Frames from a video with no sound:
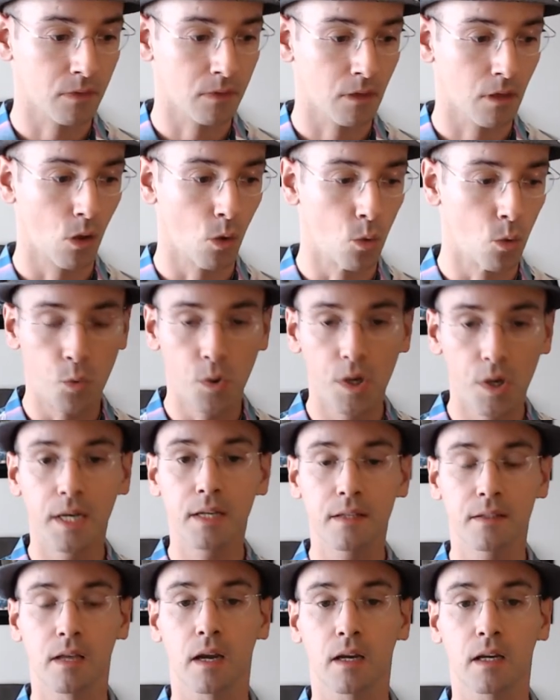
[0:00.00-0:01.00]
really
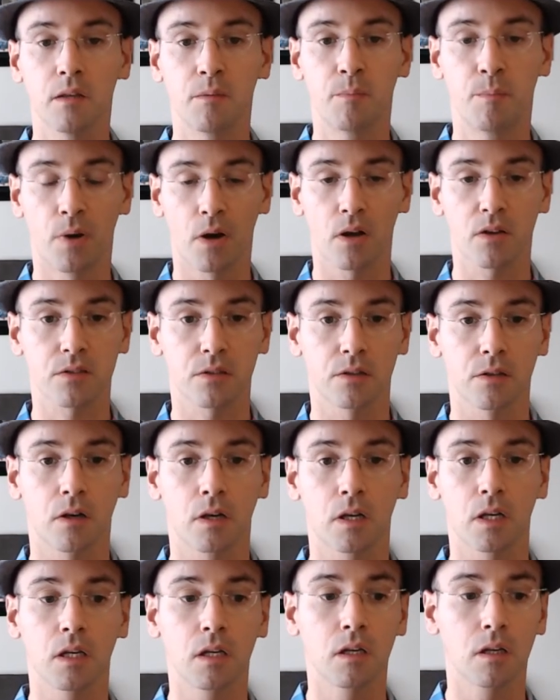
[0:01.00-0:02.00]
take it
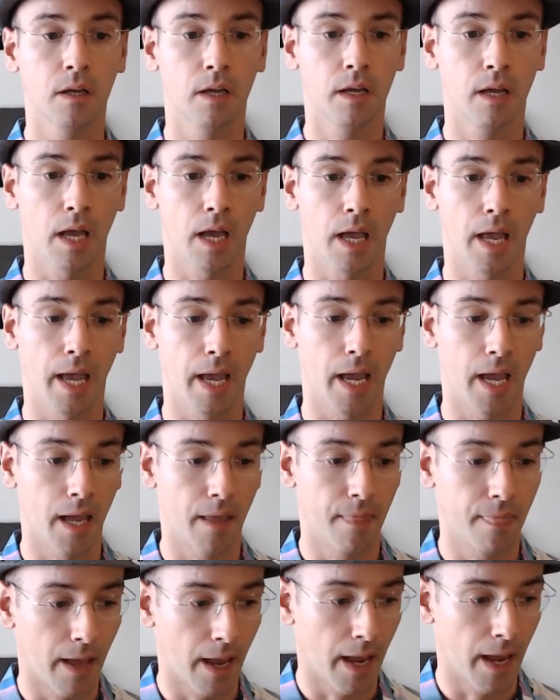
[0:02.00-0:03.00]
personally
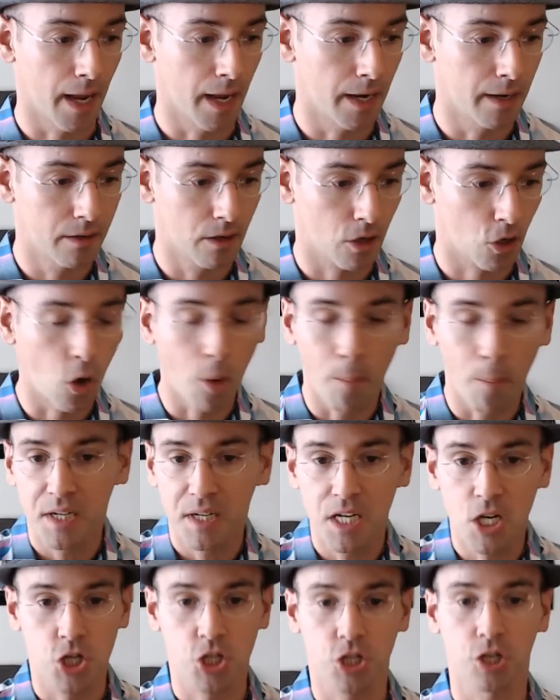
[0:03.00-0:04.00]
and completely
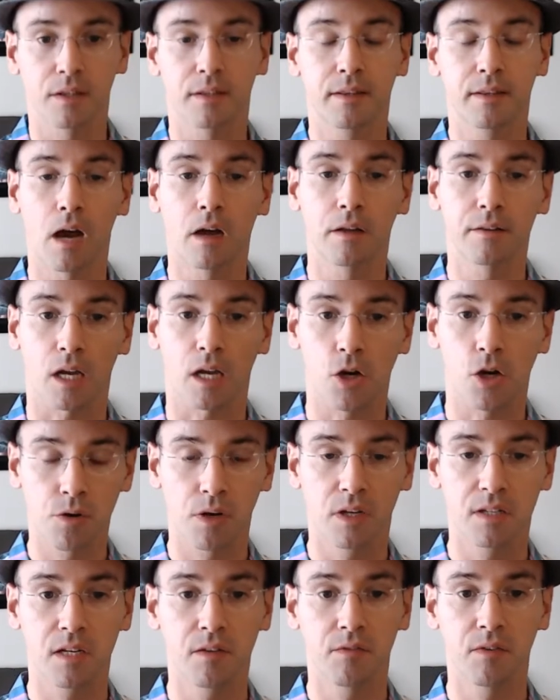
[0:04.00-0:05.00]
shut down their
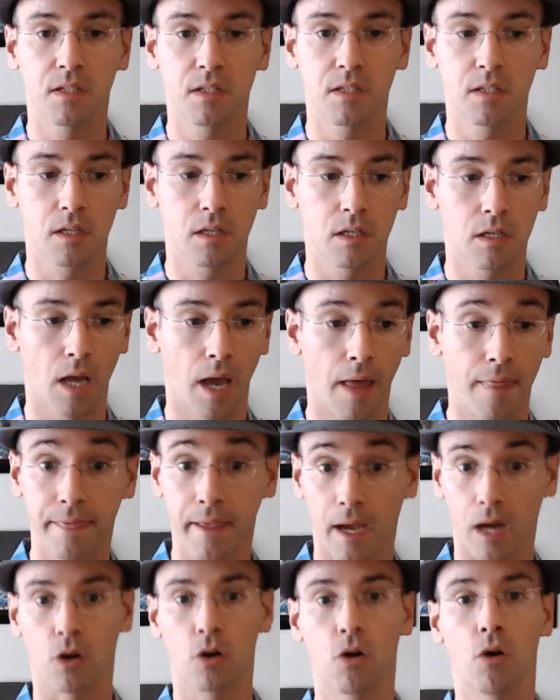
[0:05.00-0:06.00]
creativity and
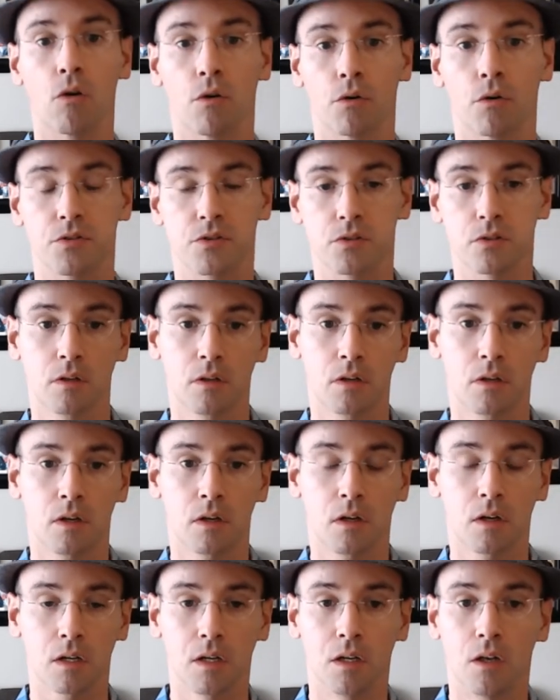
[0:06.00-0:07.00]
their goals,
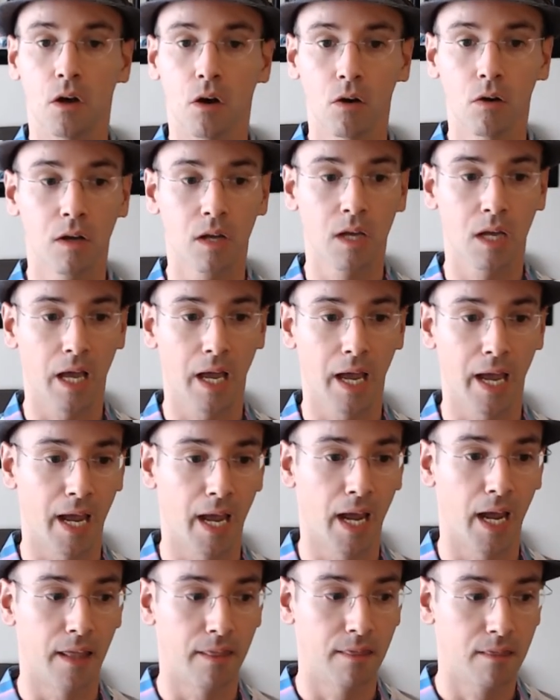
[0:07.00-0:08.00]
you know.
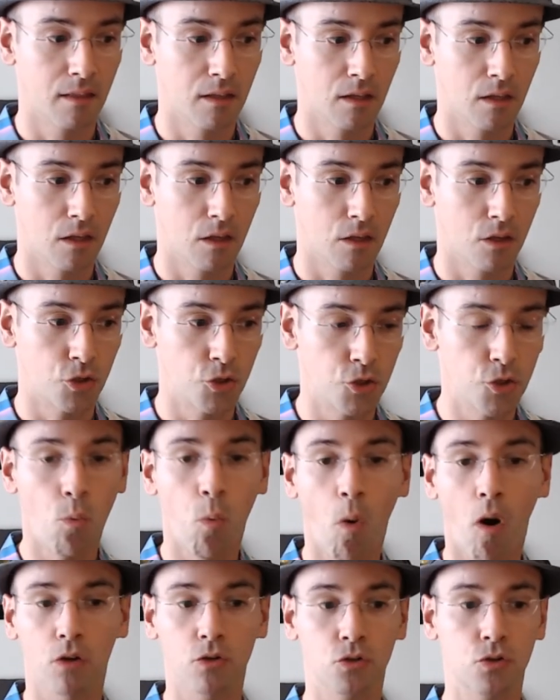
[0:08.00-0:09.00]
And you
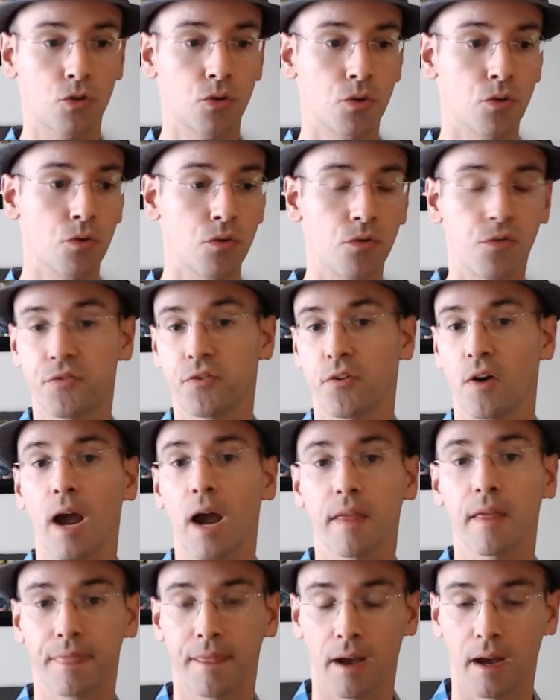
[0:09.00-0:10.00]
want to
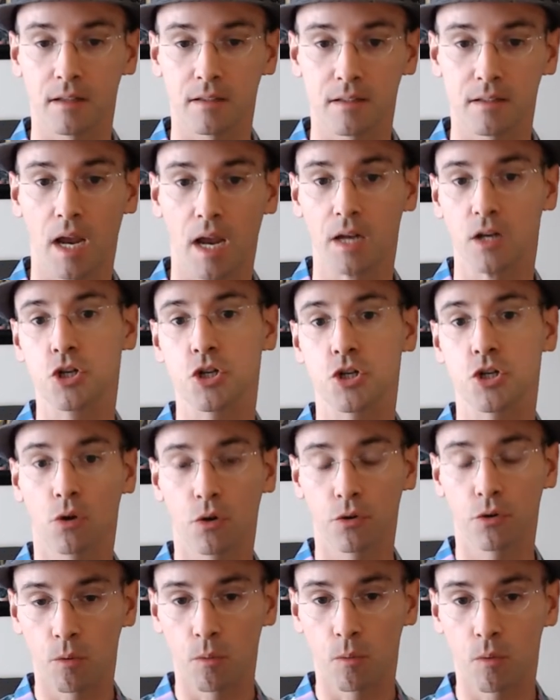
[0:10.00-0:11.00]
fight that and show
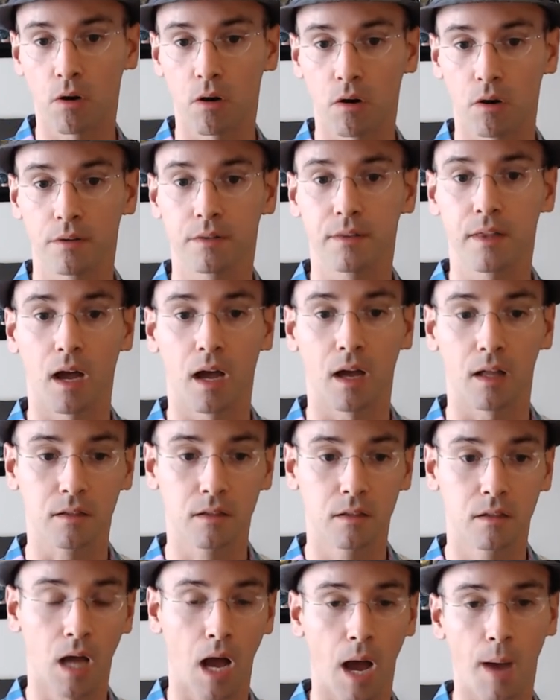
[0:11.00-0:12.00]
the world that
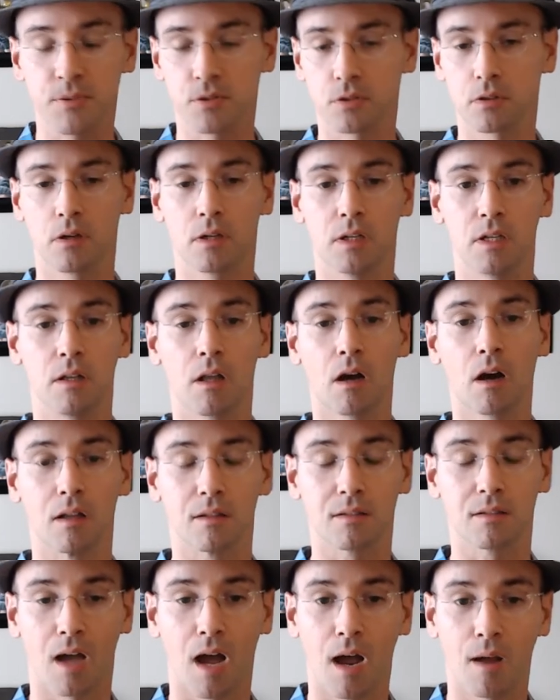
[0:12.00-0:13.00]
absolutely not,
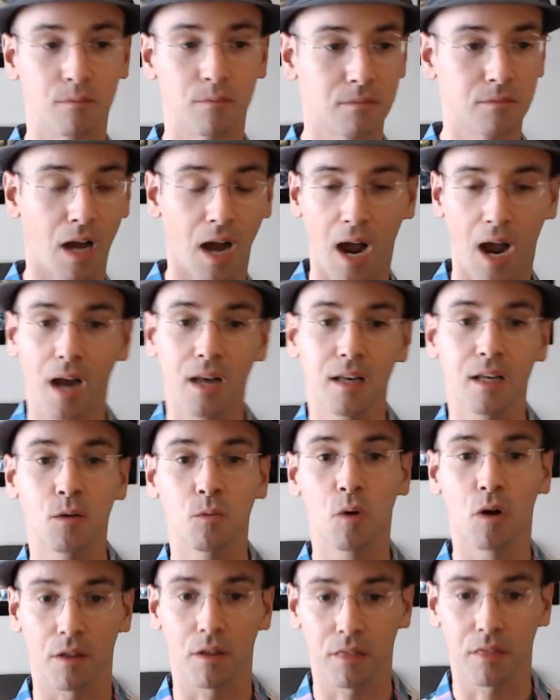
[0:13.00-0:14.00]
I'm highly
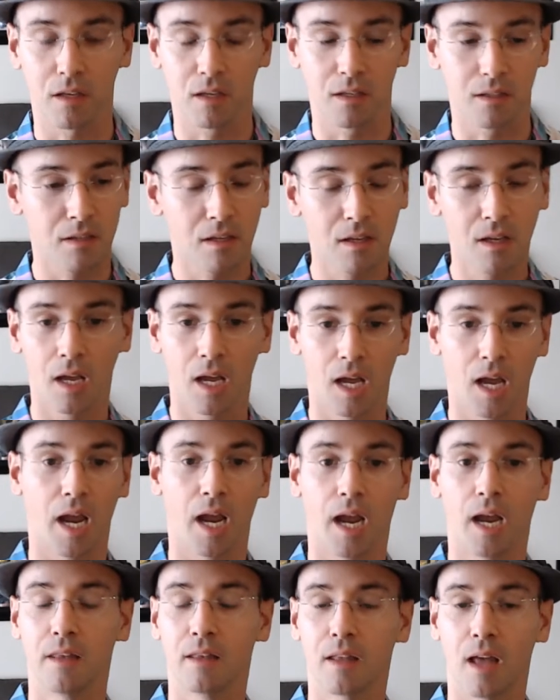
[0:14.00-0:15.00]
worth it
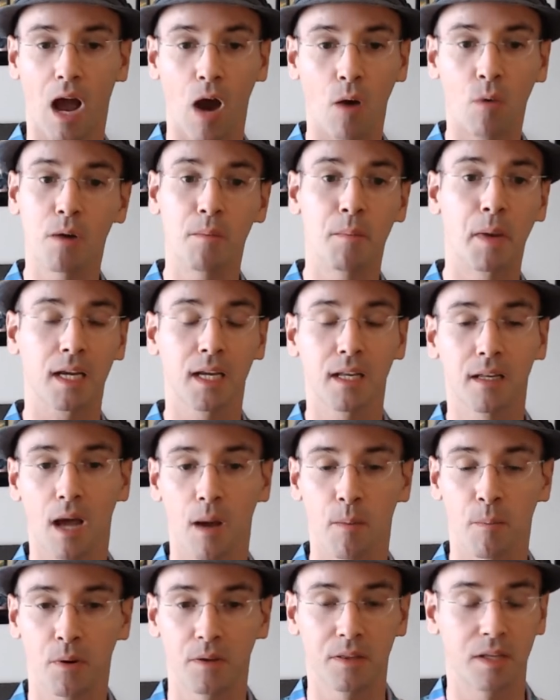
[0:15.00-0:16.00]
and I will make it
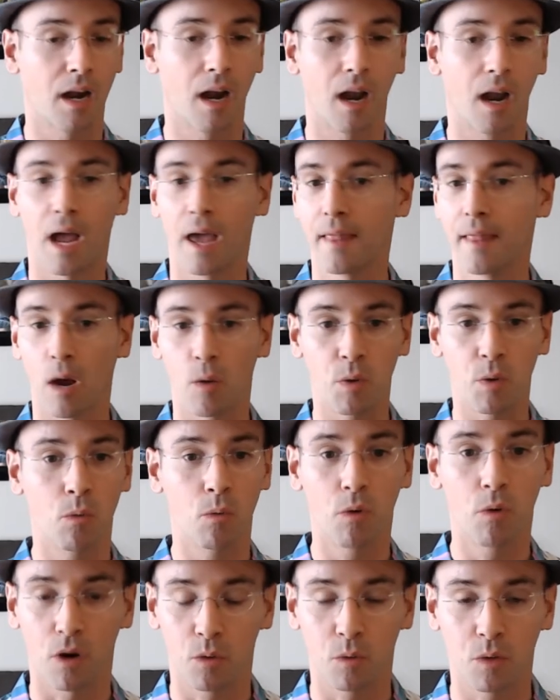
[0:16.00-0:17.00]
happen and I will
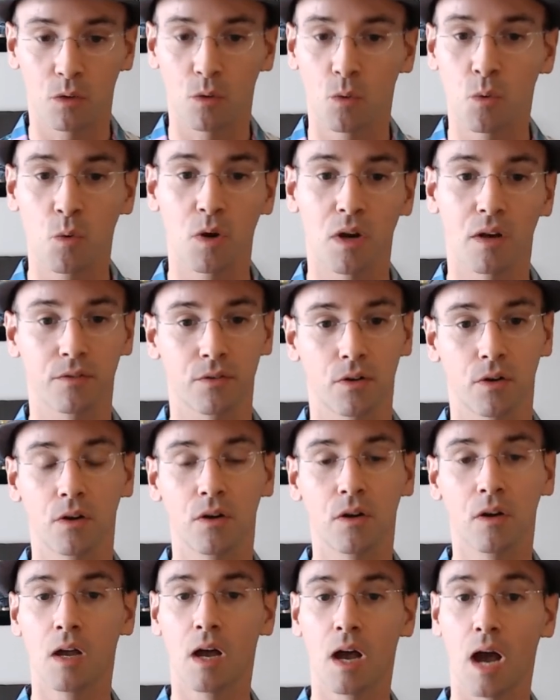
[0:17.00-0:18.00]
work with whoever
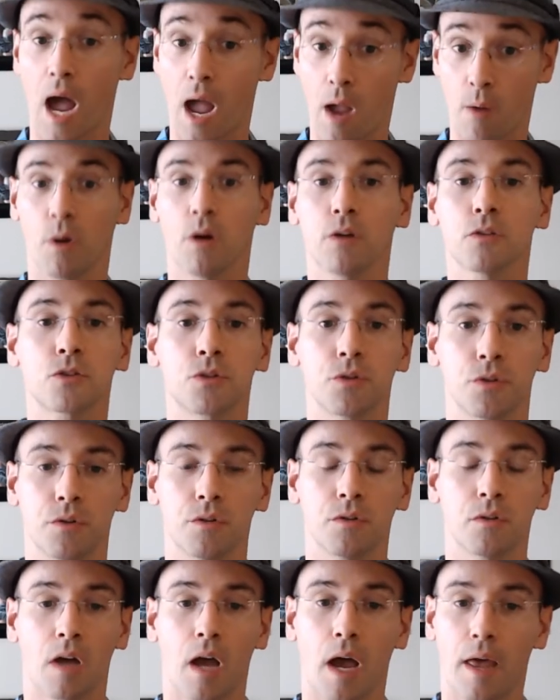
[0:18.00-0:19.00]
I want to.
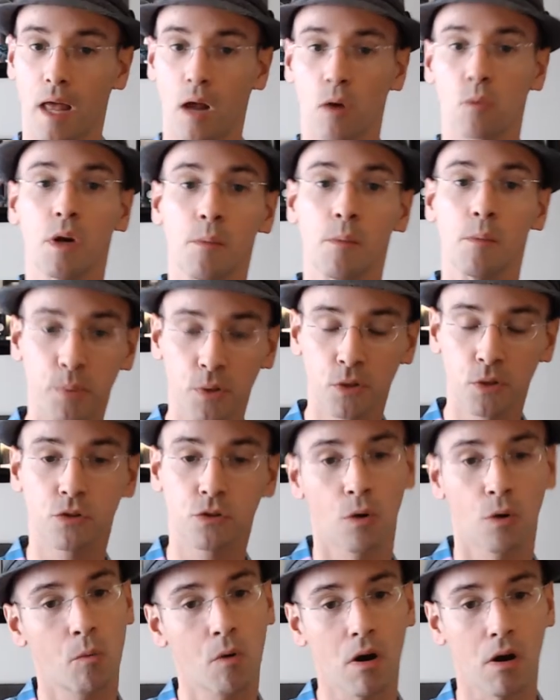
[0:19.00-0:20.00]
And I will put the
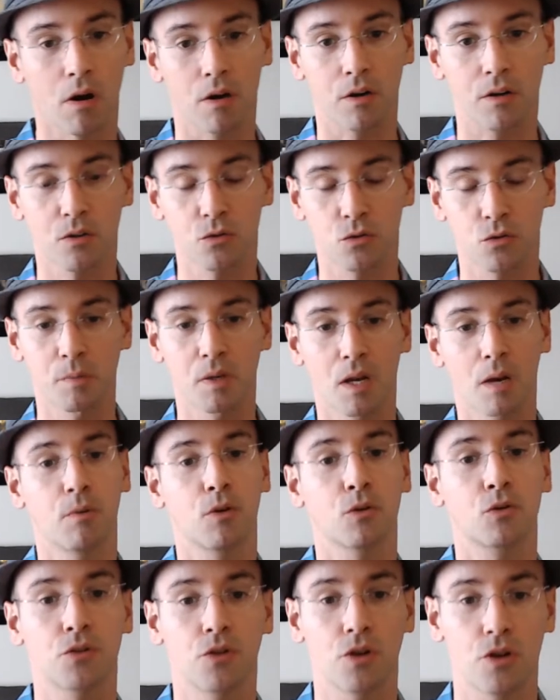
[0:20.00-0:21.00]
work to be able
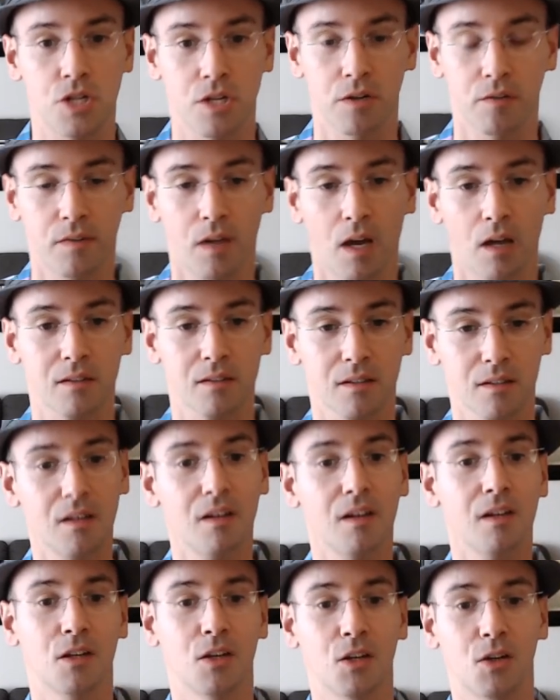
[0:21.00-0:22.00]
to achieve that,
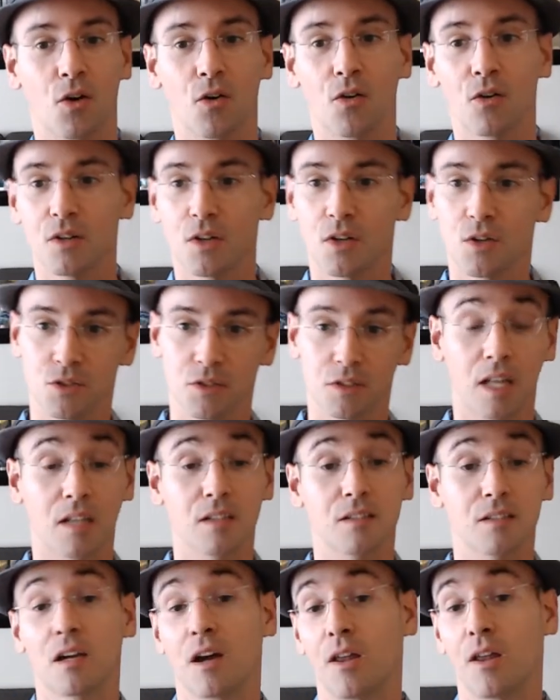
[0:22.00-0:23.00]
you know. So
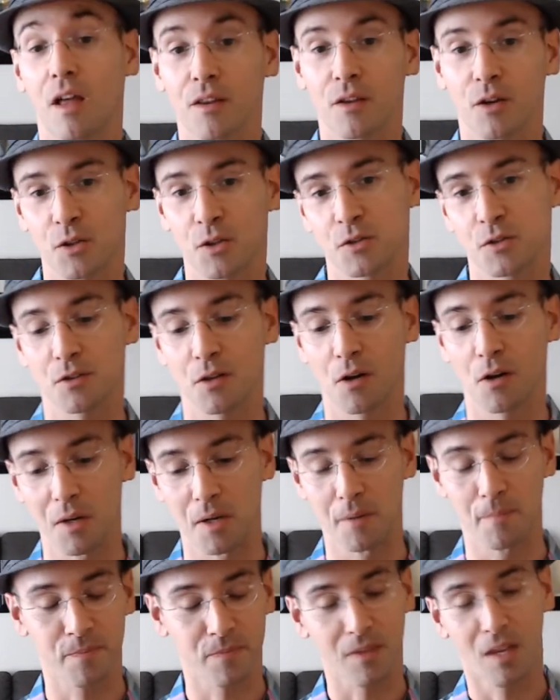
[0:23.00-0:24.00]
that's another good story.
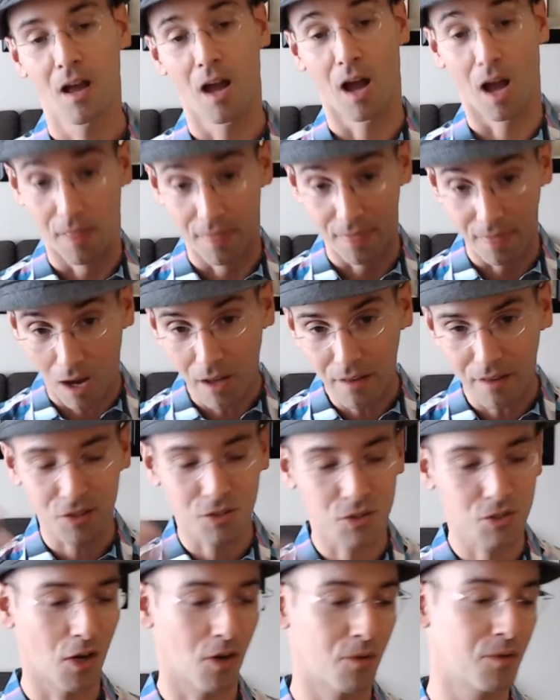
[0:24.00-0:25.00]
Another
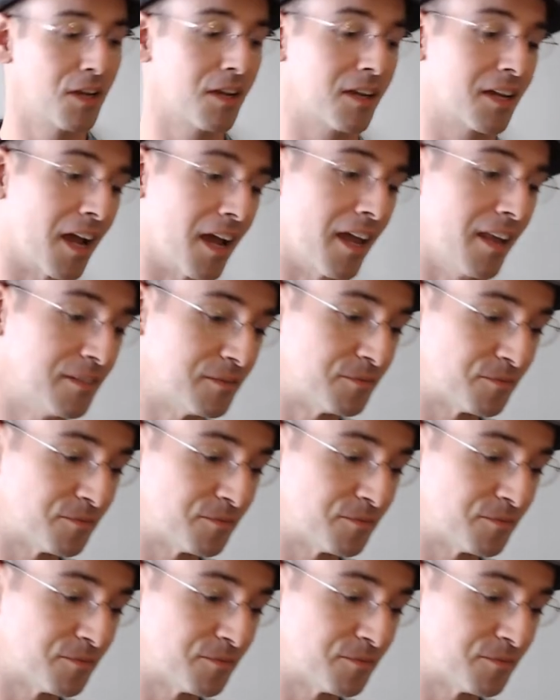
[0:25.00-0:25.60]
story again,